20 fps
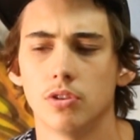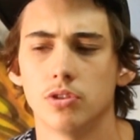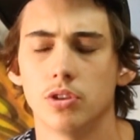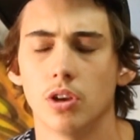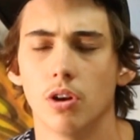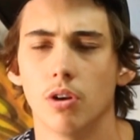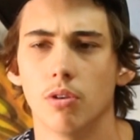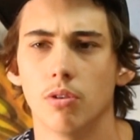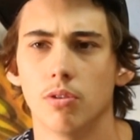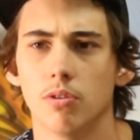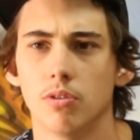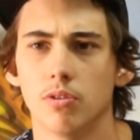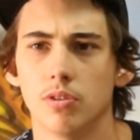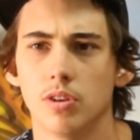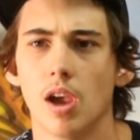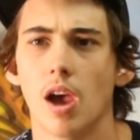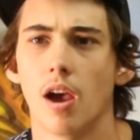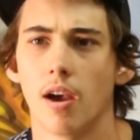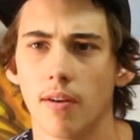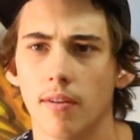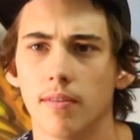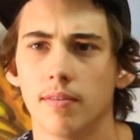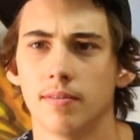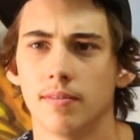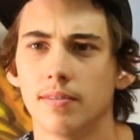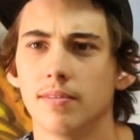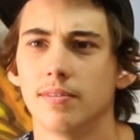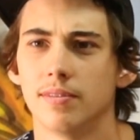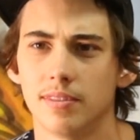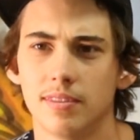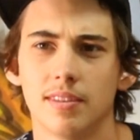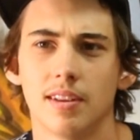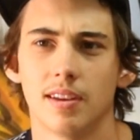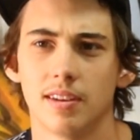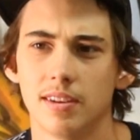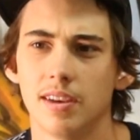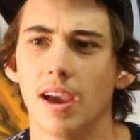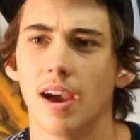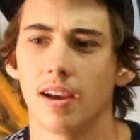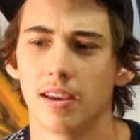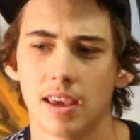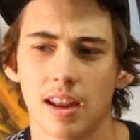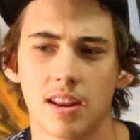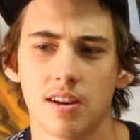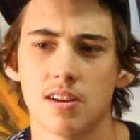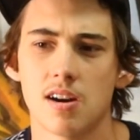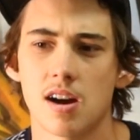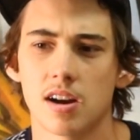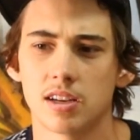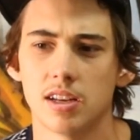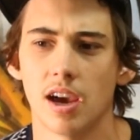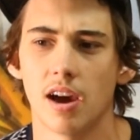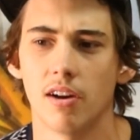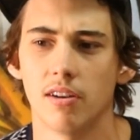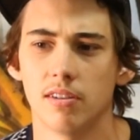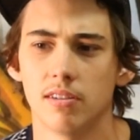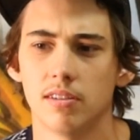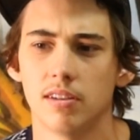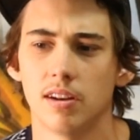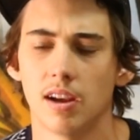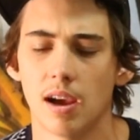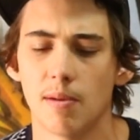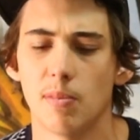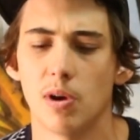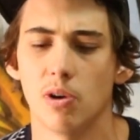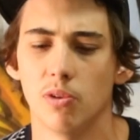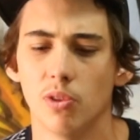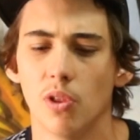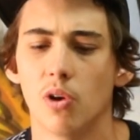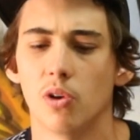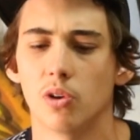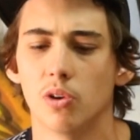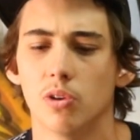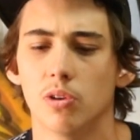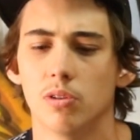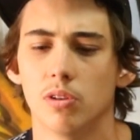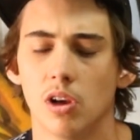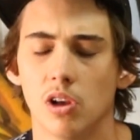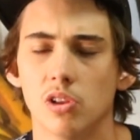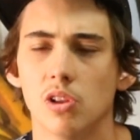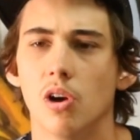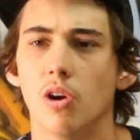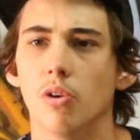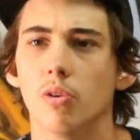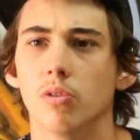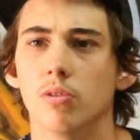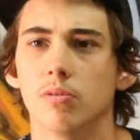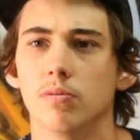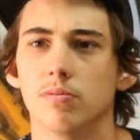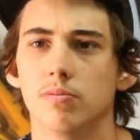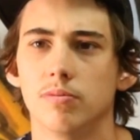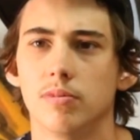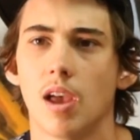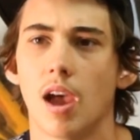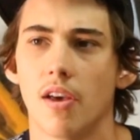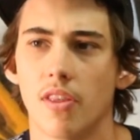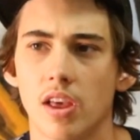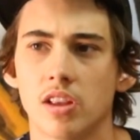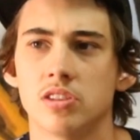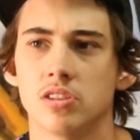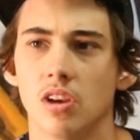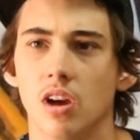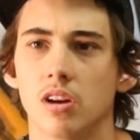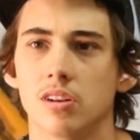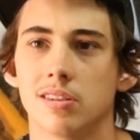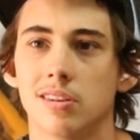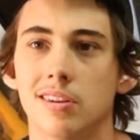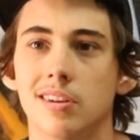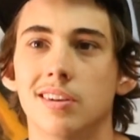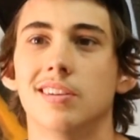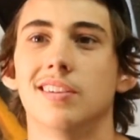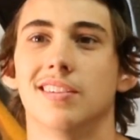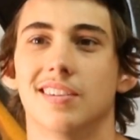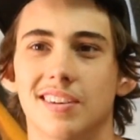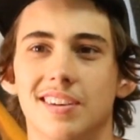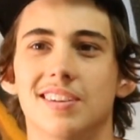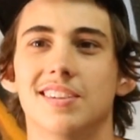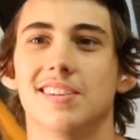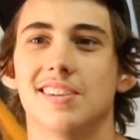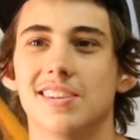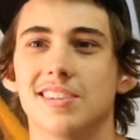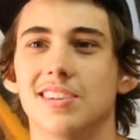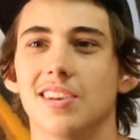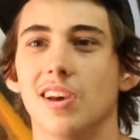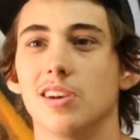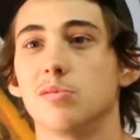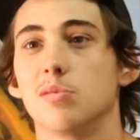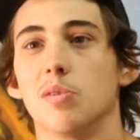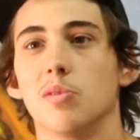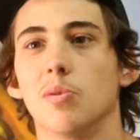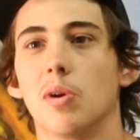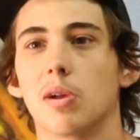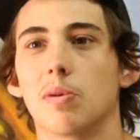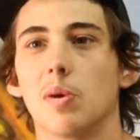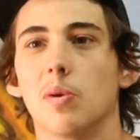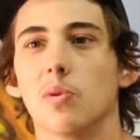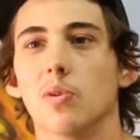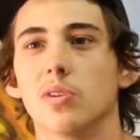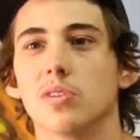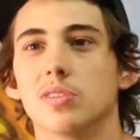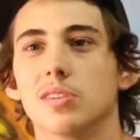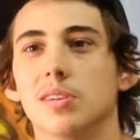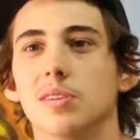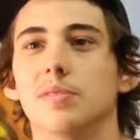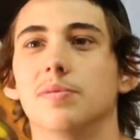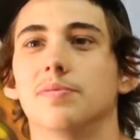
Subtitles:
So yeah, getting knocked out at my own local alone, that sucked. So that was probably like my worst.